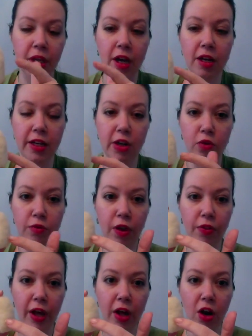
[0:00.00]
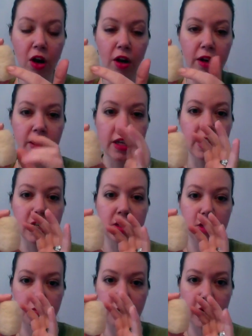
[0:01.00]
and needle felt that on
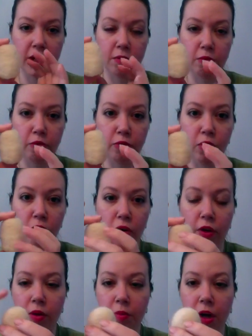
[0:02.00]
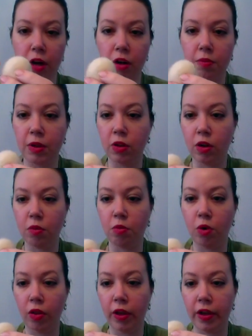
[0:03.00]
to make it fuller on the bottom and look
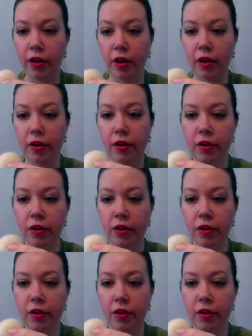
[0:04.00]
more like an egg.